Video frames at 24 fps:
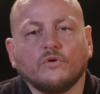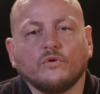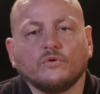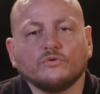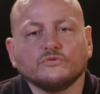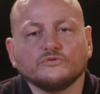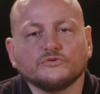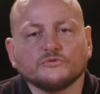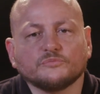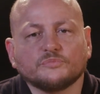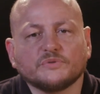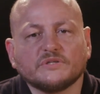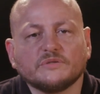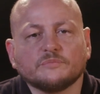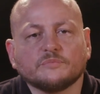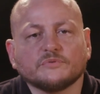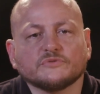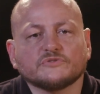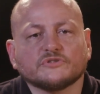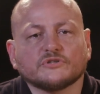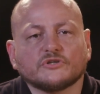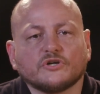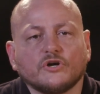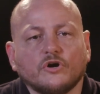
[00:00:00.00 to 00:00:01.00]
older people
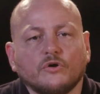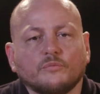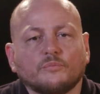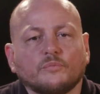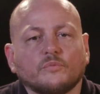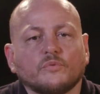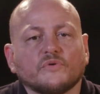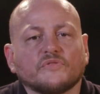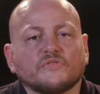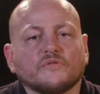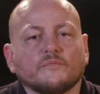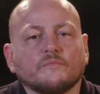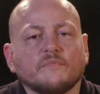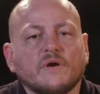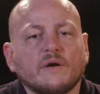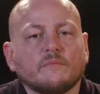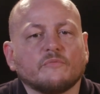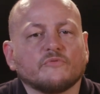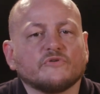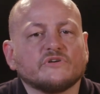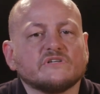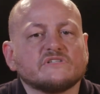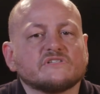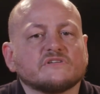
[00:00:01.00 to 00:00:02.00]
to cope with the
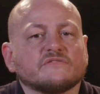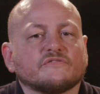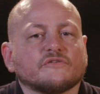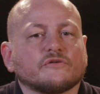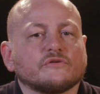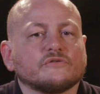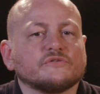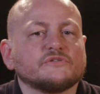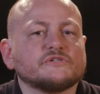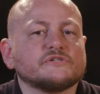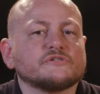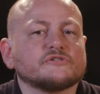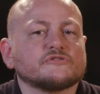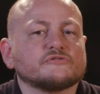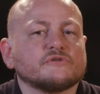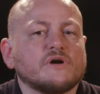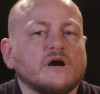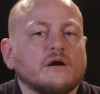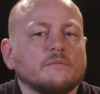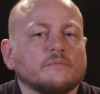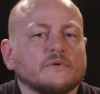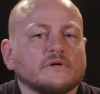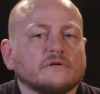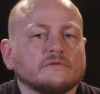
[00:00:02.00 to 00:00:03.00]
memories of earlier
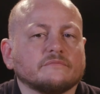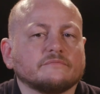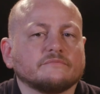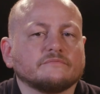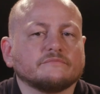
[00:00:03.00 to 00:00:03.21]
trauma.